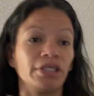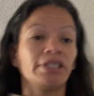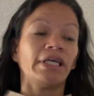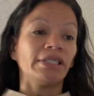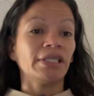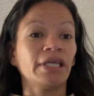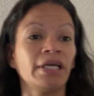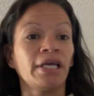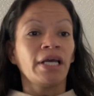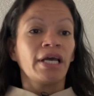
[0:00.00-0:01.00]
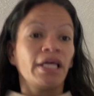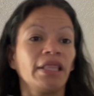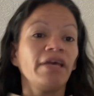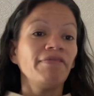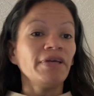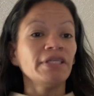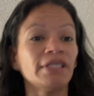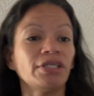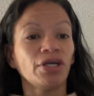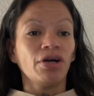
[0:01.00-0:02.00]
It says,
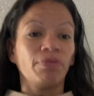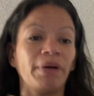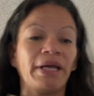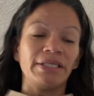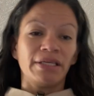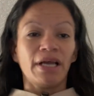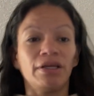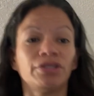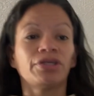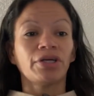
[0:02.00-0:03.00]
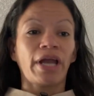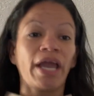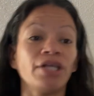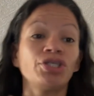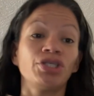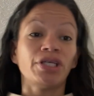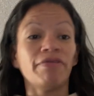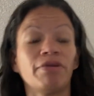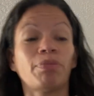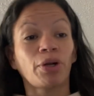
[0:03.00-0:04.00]
by Elder H.
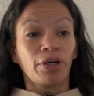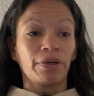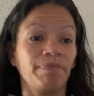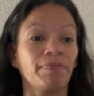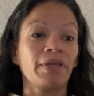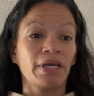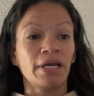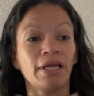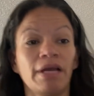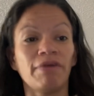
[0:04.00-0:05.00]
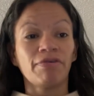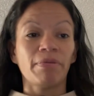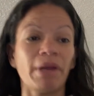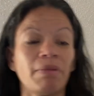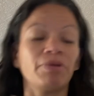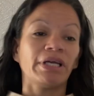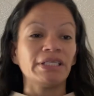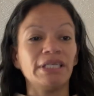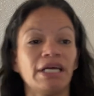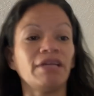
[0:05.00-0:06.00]
David Burton from April
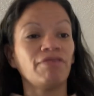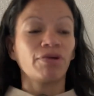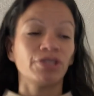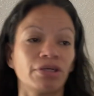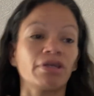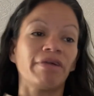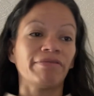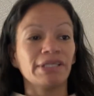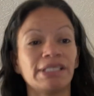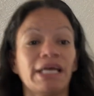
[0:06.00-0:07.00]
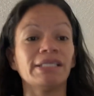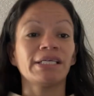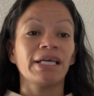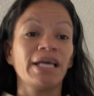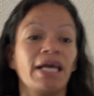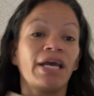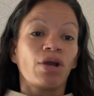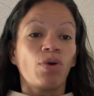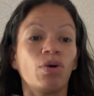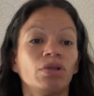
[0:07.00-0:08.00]
1994 General Conference says,
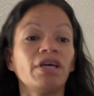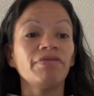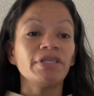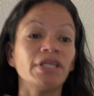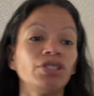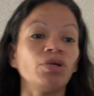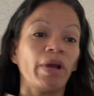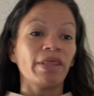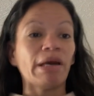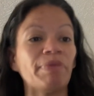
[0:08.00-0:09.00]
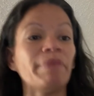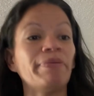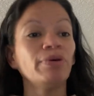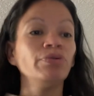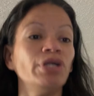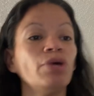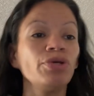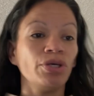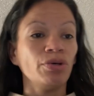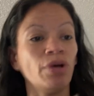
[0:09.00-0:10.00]
quote, live in such a way that people who know
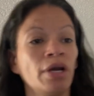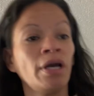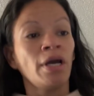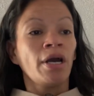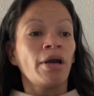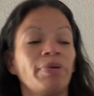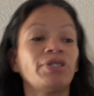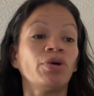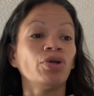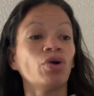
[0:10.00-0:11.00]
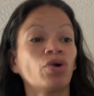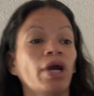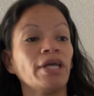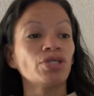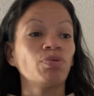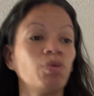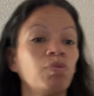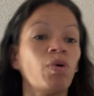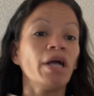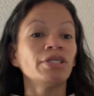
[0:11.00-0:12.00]
you but don't know Christ will
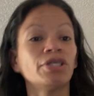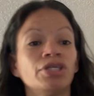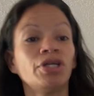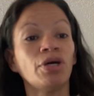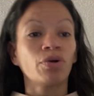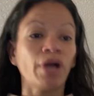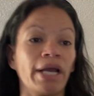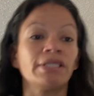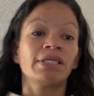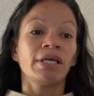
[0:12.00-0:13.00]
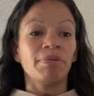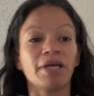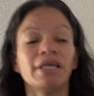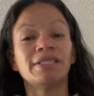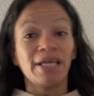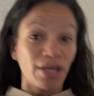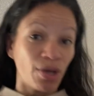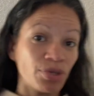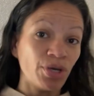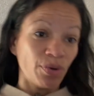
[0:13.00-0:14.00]
want to know Christ because they
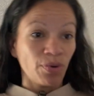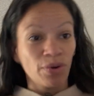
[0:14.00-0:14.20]
know you.